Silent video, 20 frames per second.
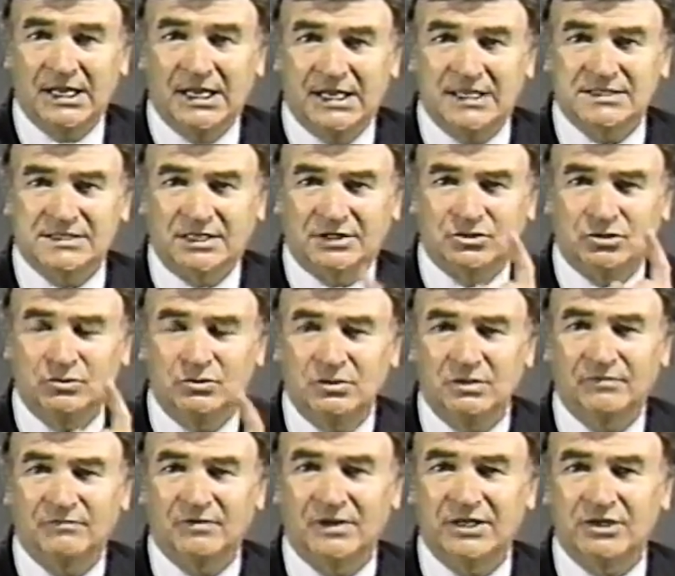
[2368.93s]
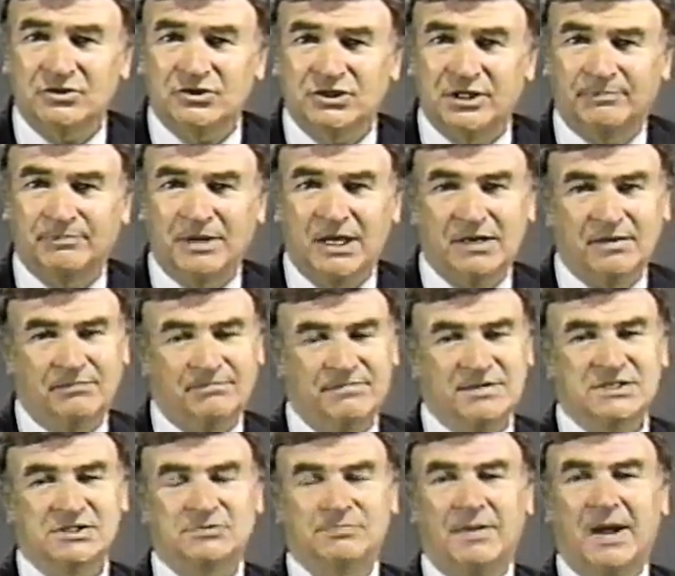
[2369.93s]
is a tool of leadership
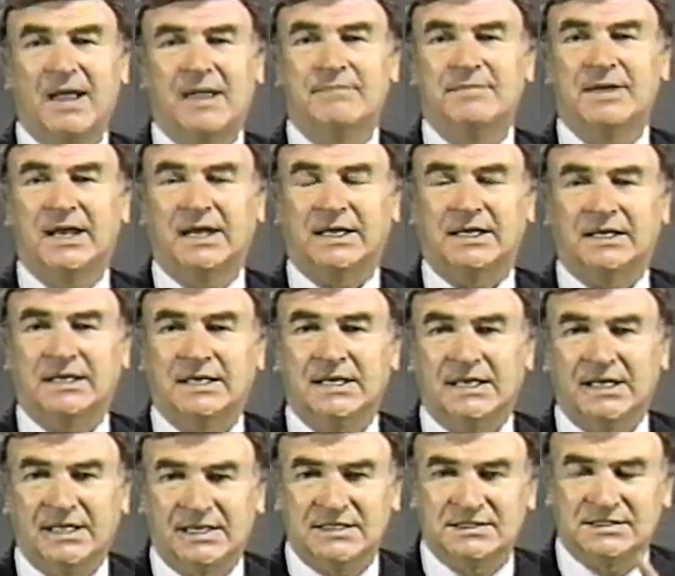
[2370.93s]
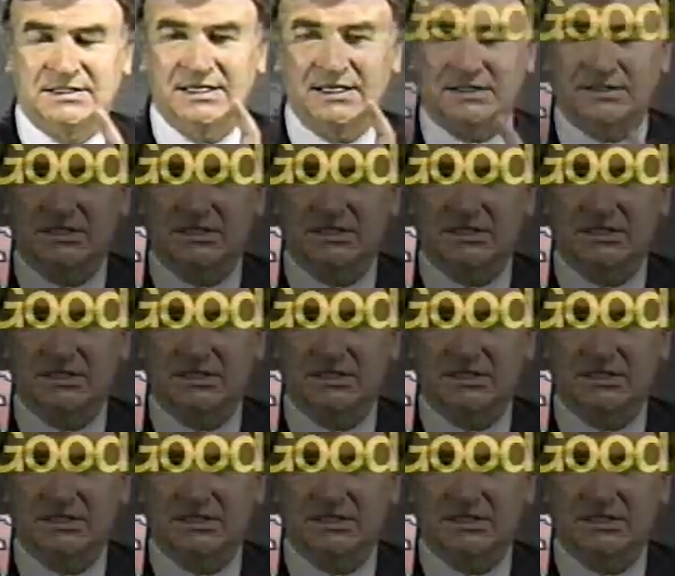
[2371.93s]
missed by many. It is this: